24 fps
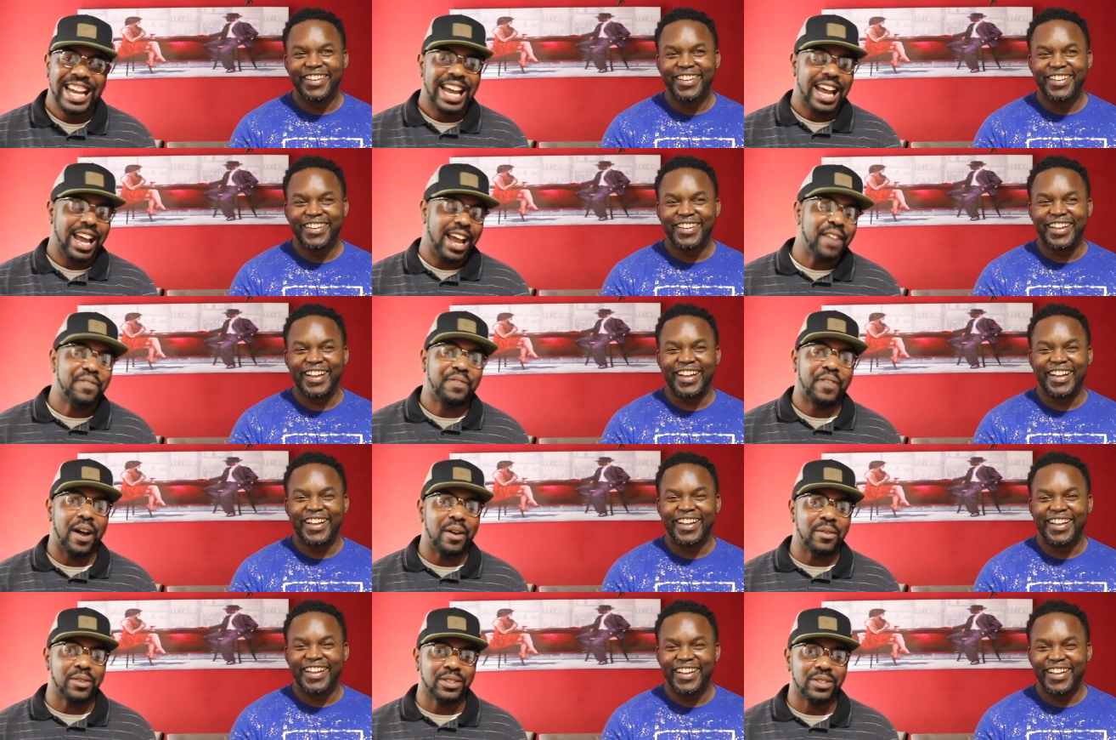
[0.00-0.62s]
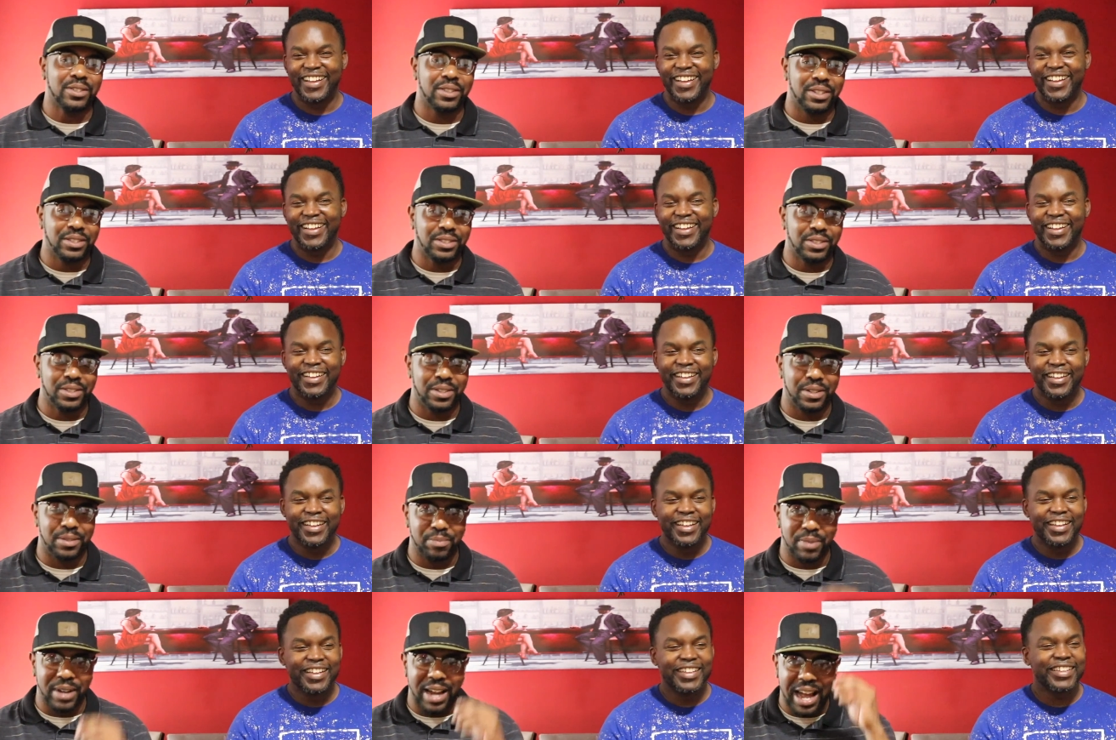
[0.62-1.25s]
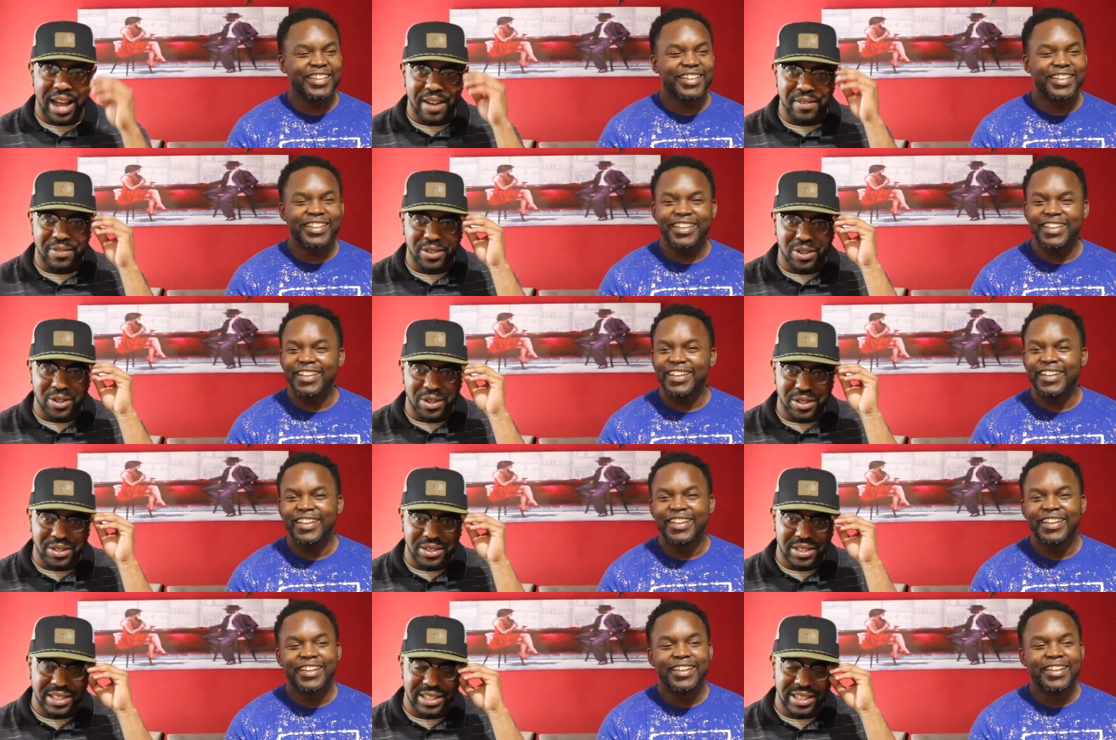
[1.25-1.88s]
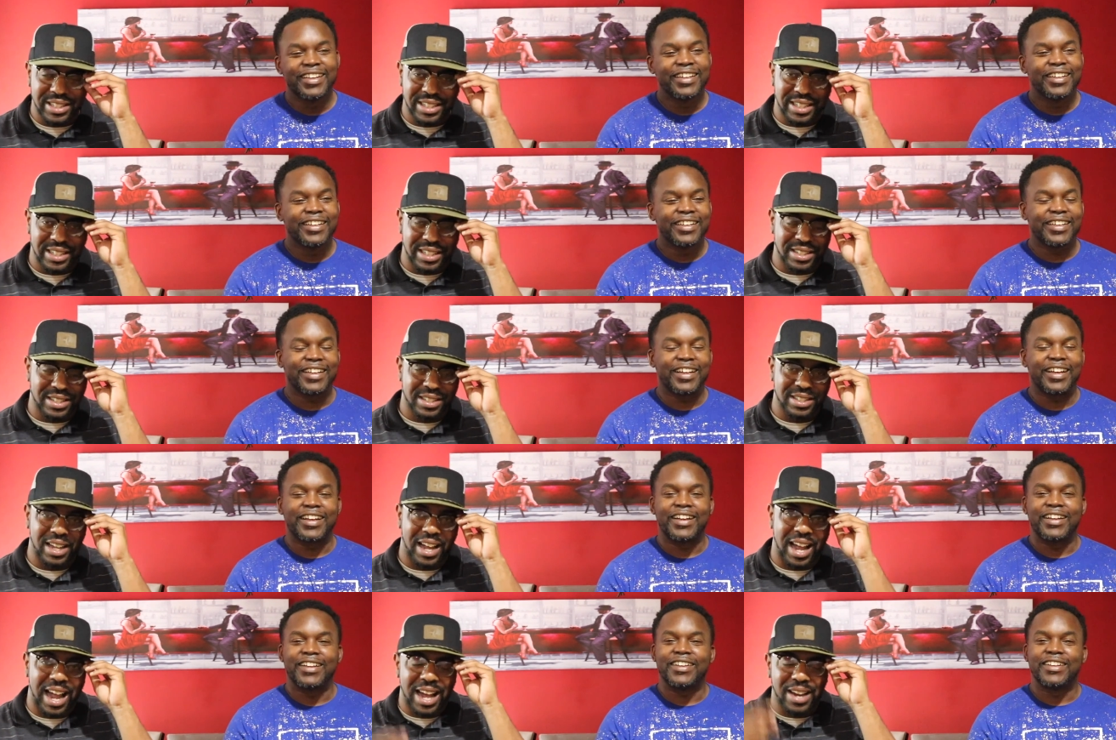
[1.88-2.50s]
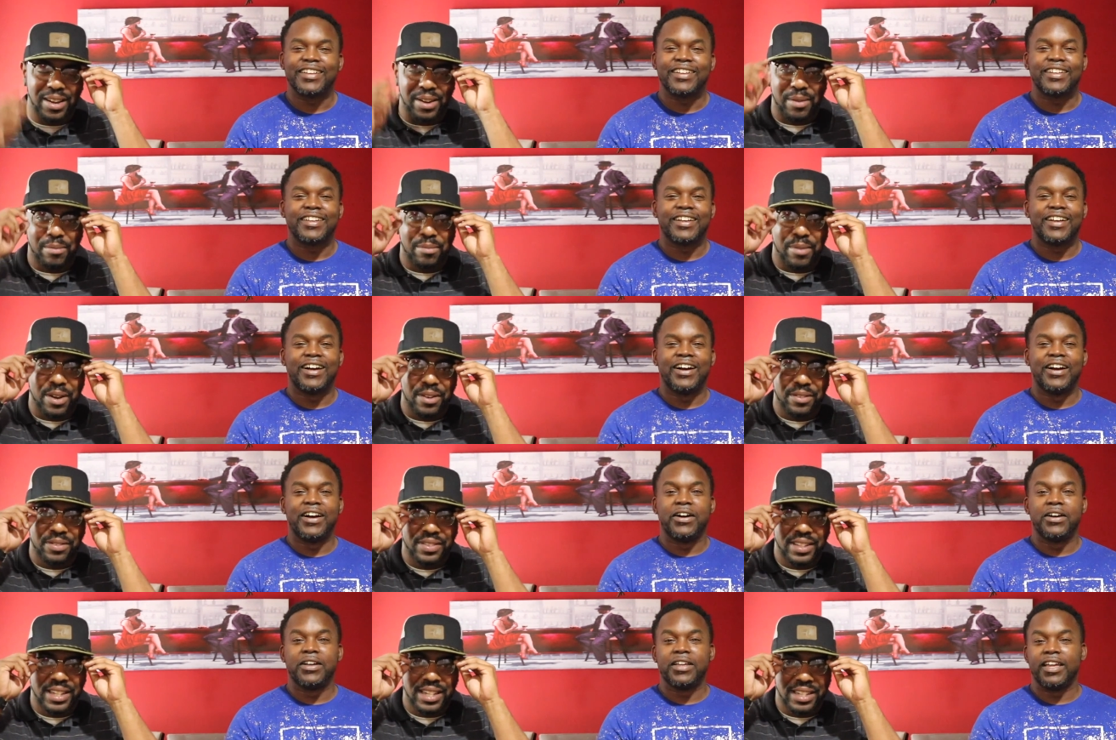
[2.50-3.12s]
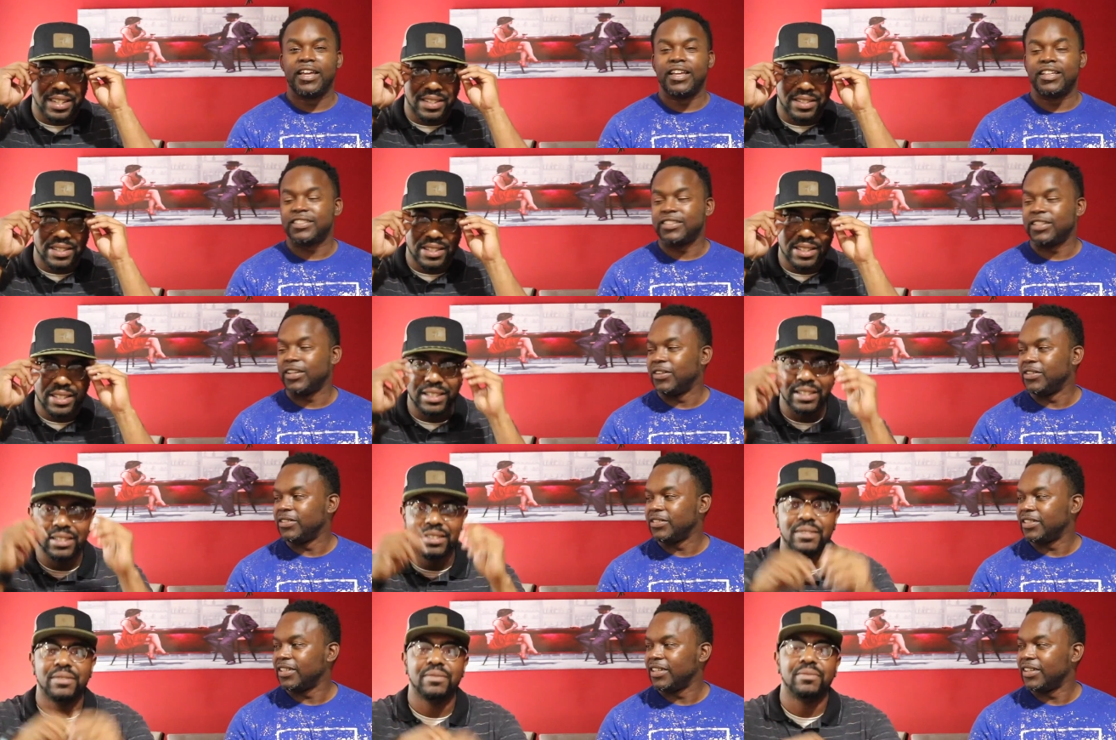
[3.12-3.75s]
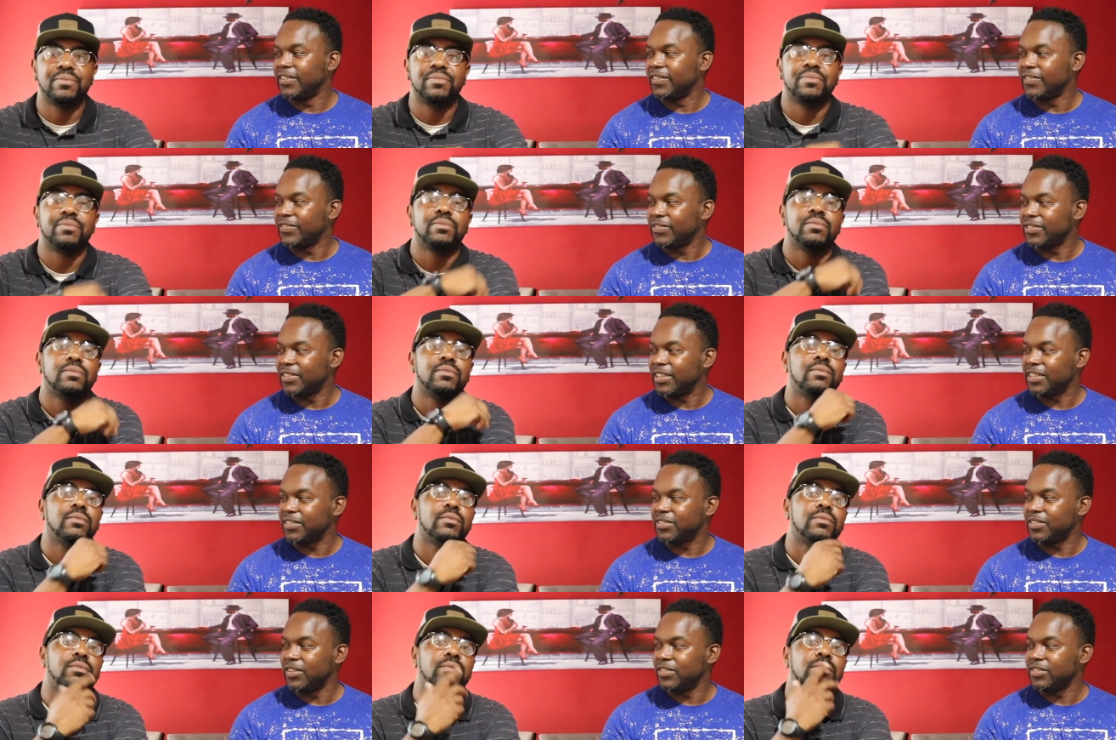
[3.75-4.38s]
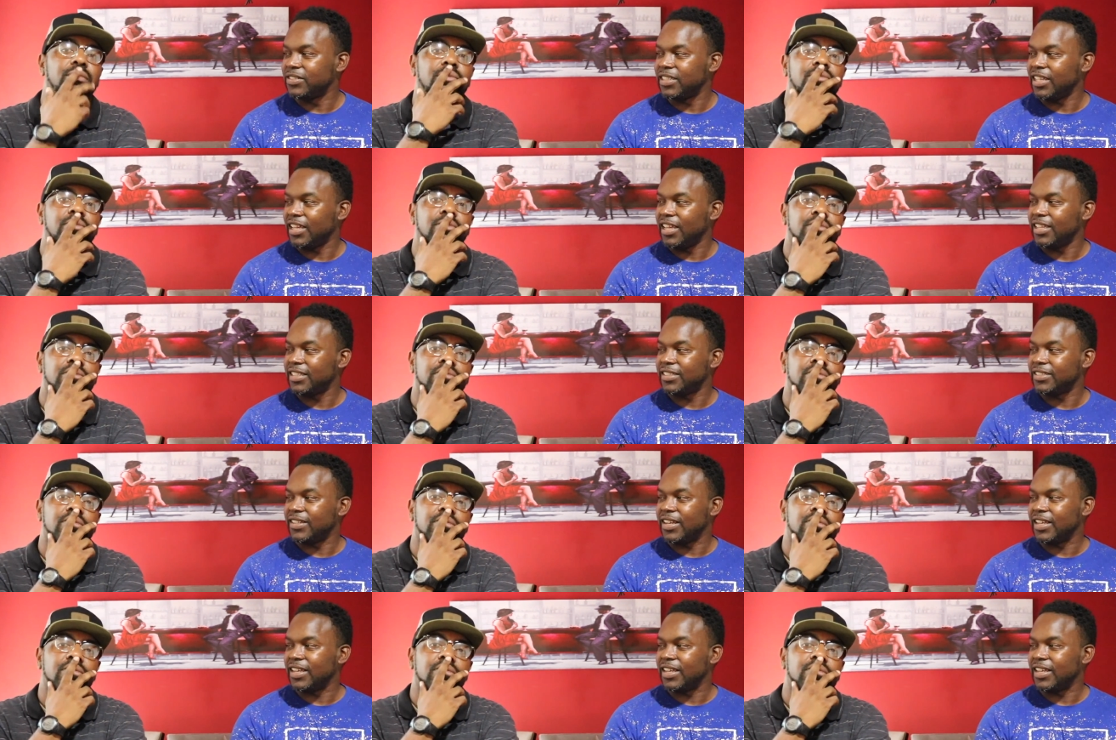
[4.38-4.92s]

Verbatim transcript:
Speaker 1: If I was gonna do it, but I have loyalty.
Speaker 2: It's honor. Oh yeah. So that's what I'm saying. So